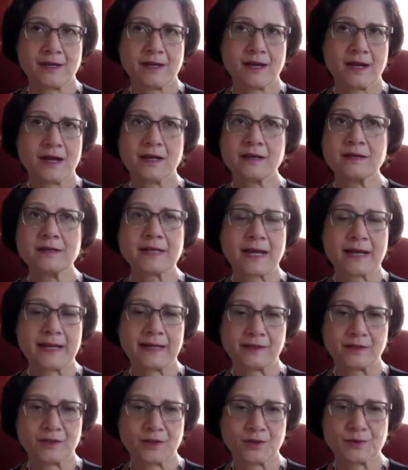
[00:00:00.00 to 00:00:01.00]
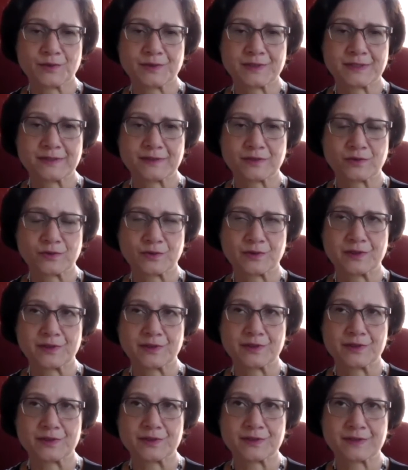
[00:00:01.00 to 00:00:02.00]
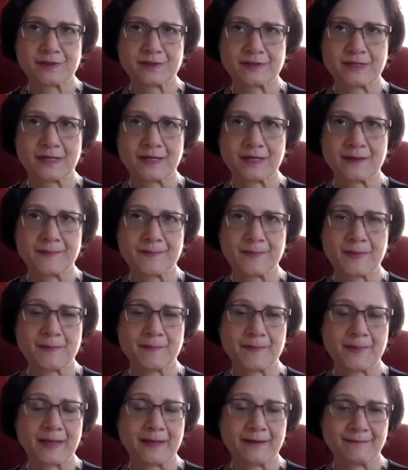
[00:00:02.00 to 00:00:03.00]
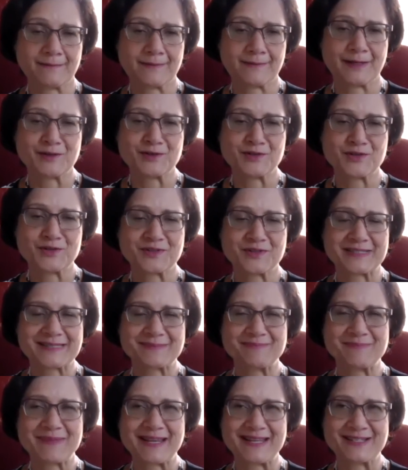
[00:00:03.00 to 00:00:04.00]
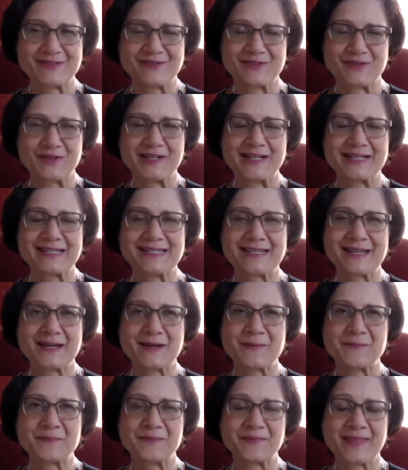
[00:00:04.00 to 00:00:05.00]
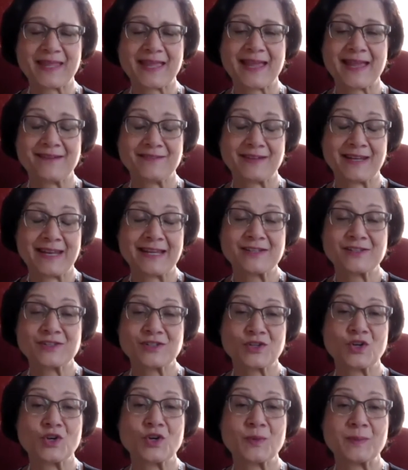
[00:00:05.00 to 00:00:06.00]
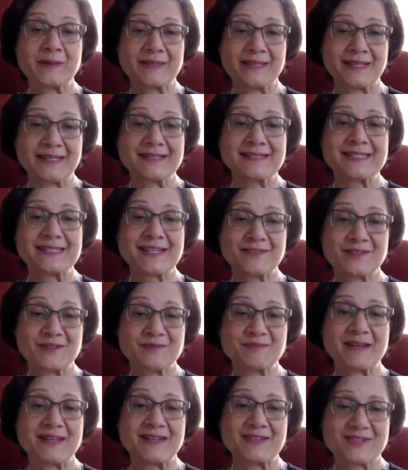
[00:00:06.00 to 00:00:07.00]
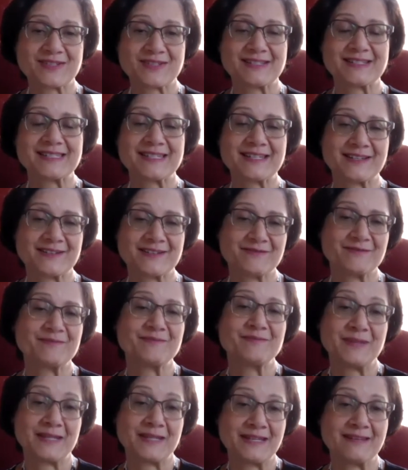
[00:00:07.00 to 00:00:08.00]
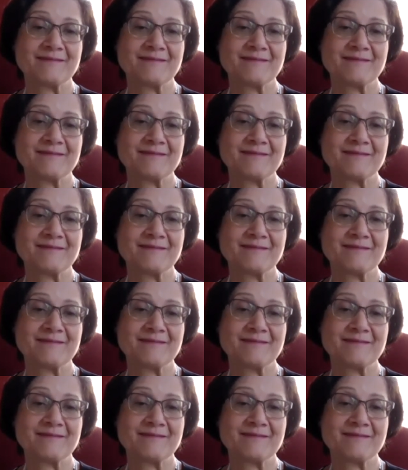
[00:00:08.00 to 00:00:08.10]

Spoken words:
undiagnosed disorders, and their insurance pays for it, have exome, and then several patients have been